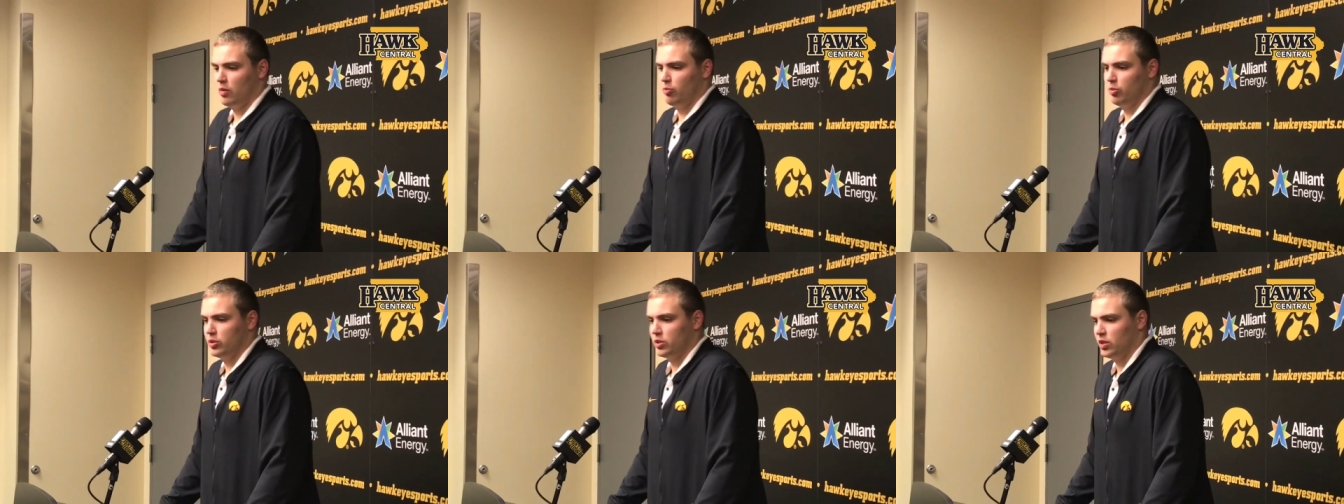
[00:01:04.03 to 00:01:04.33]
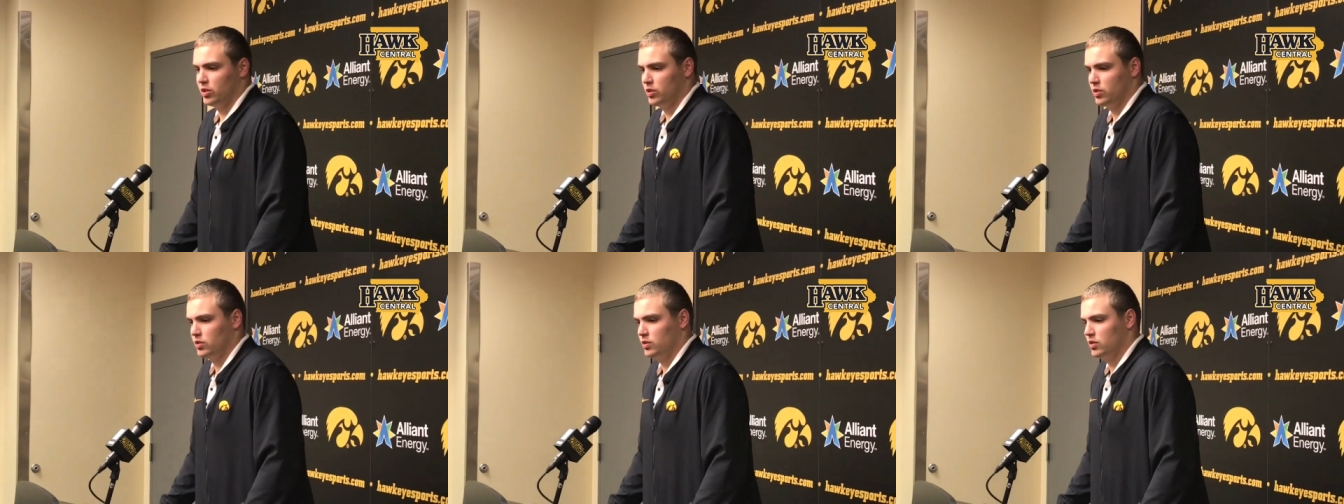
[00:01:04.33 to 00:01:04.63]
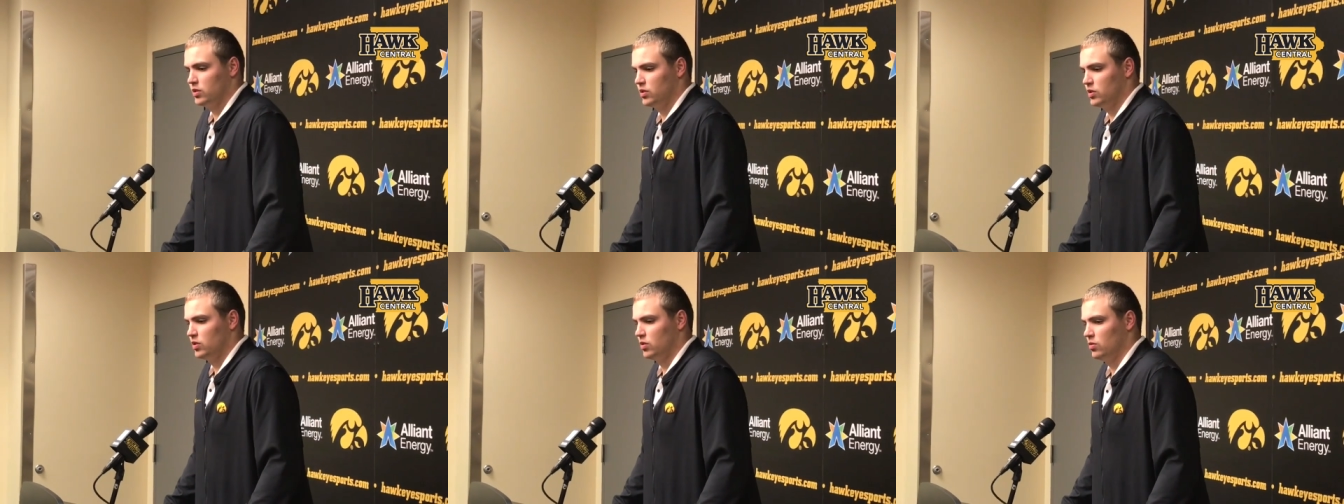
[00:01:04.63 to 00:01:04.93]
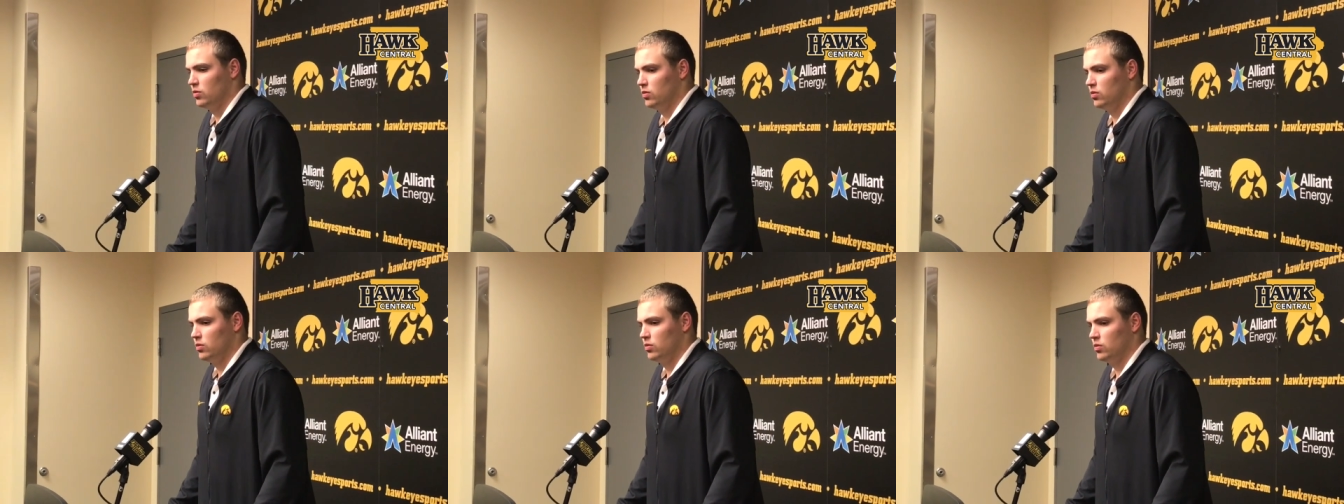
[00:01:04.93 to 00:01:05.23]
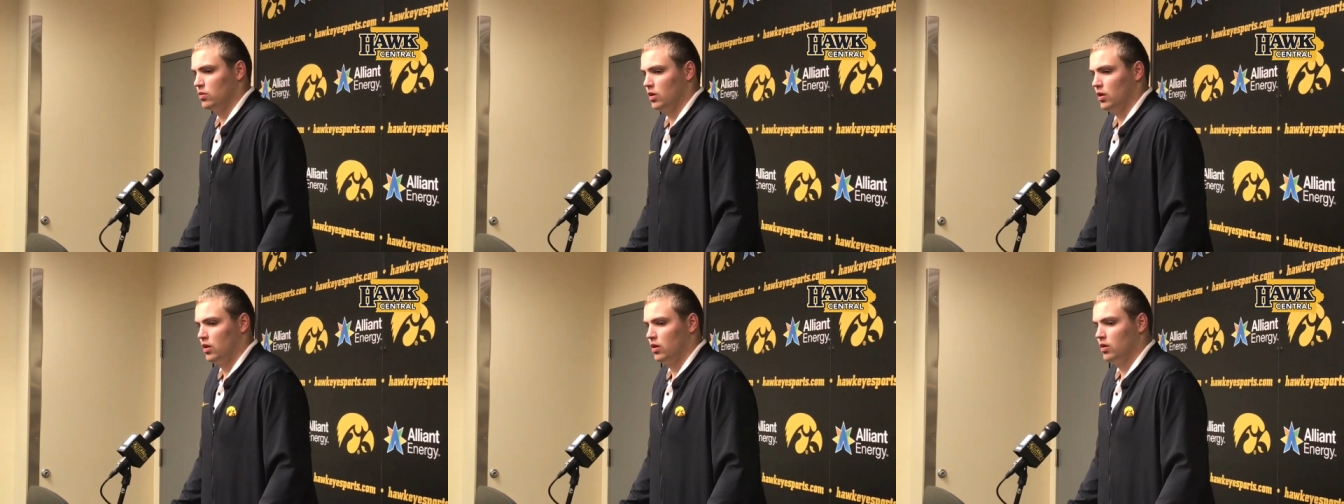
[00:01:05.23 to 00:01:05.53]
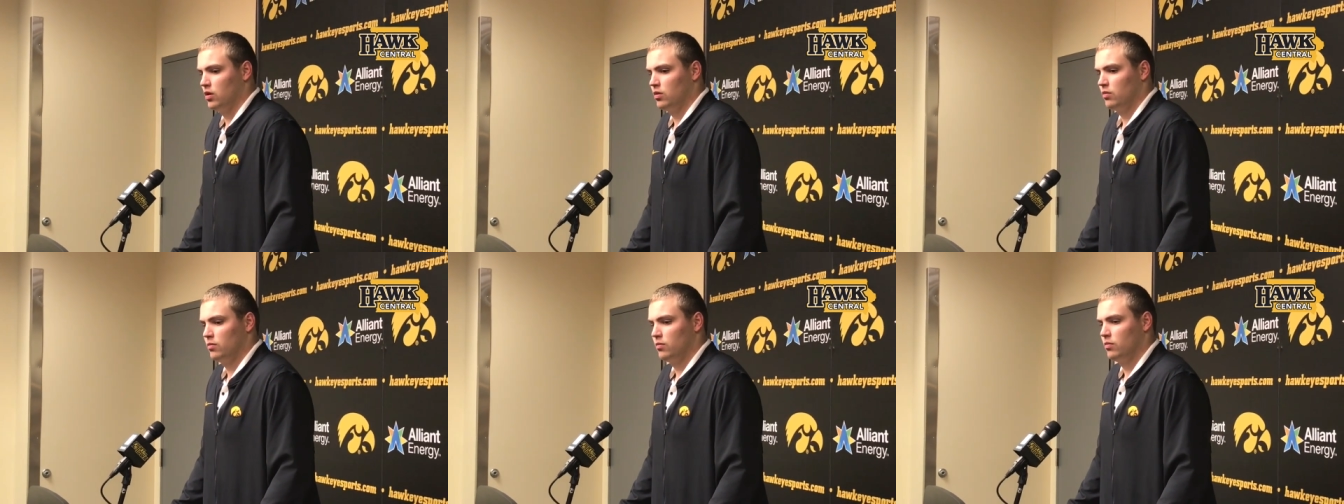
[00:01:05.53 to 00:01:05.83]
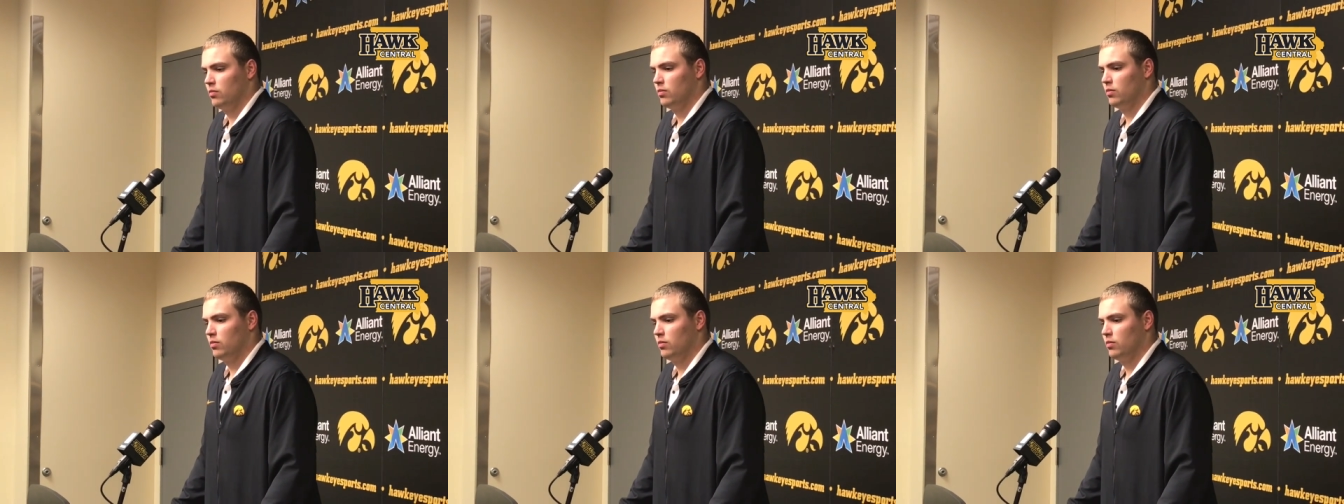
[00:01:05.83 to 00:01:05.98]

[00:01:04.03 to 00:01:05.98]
in positions to, um,